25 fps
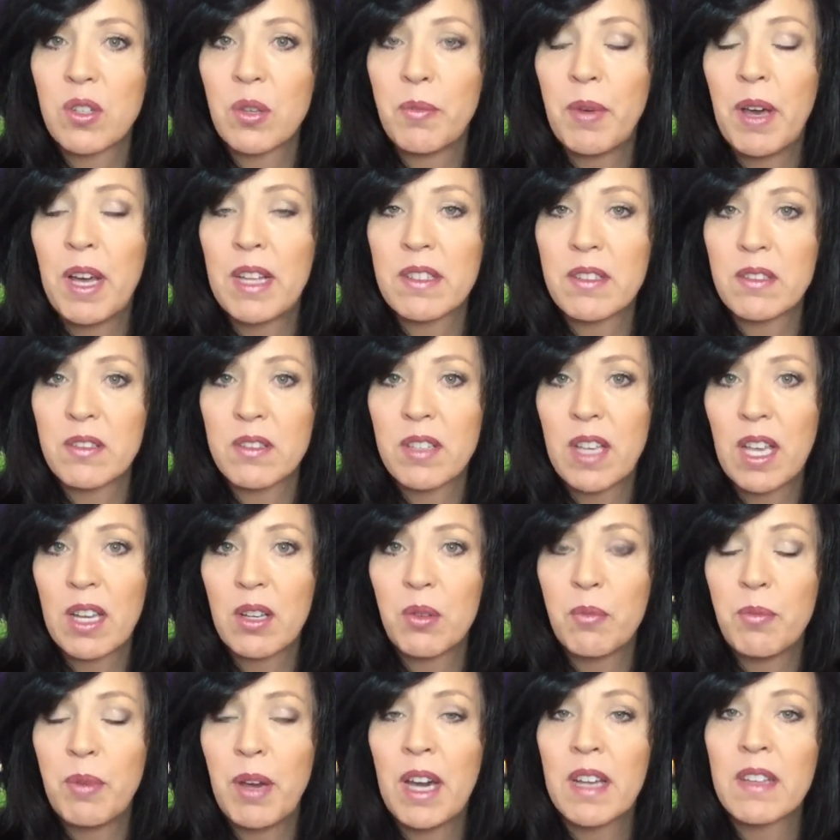sociopaths and
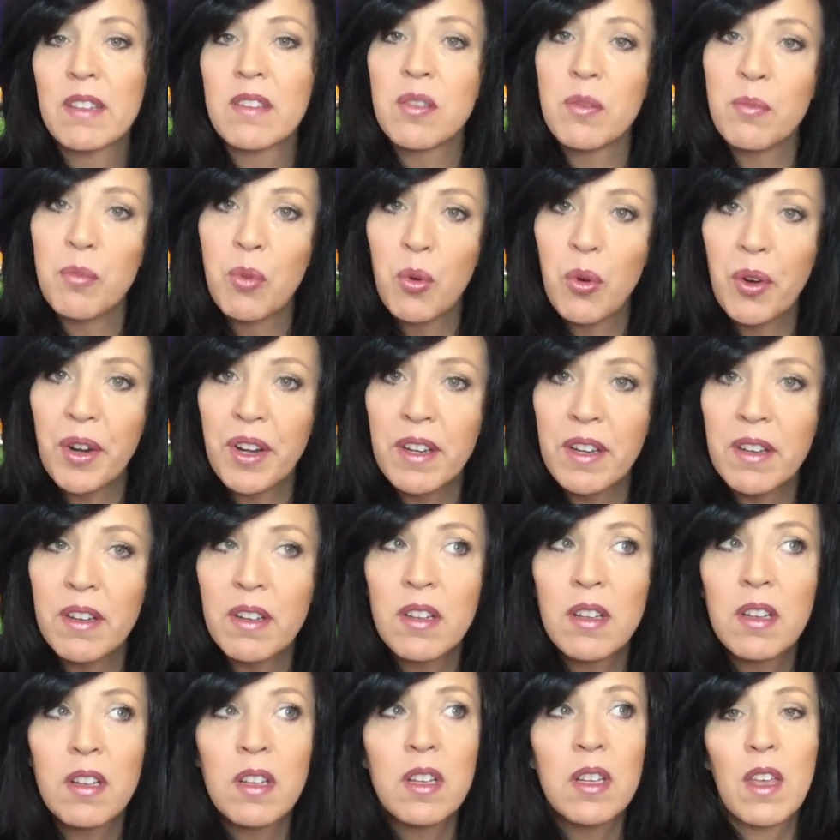psychopaths are born,
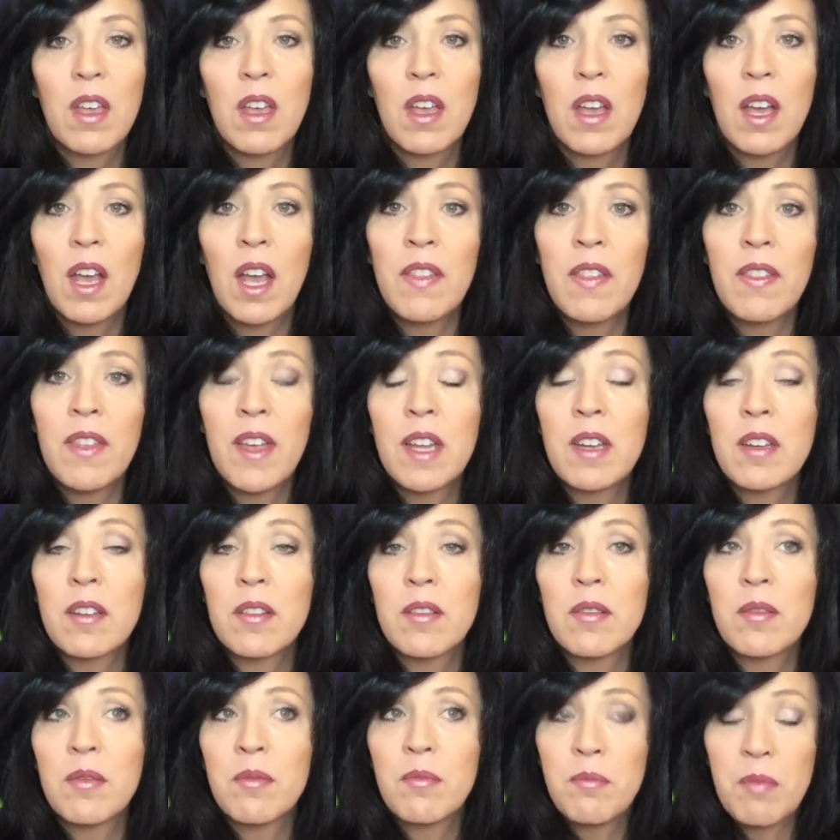and that
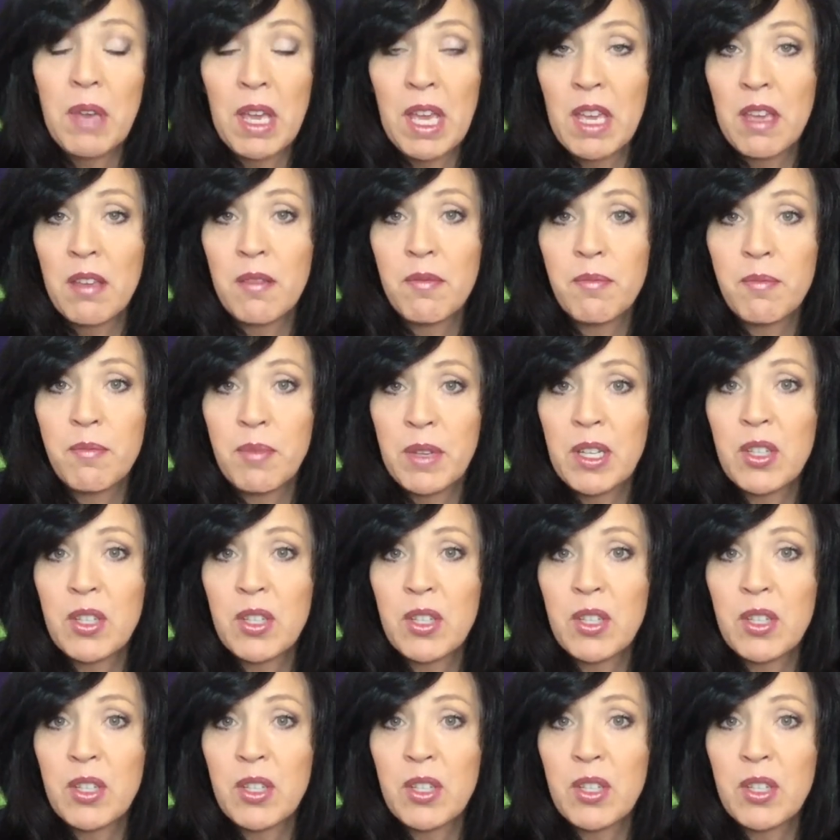may be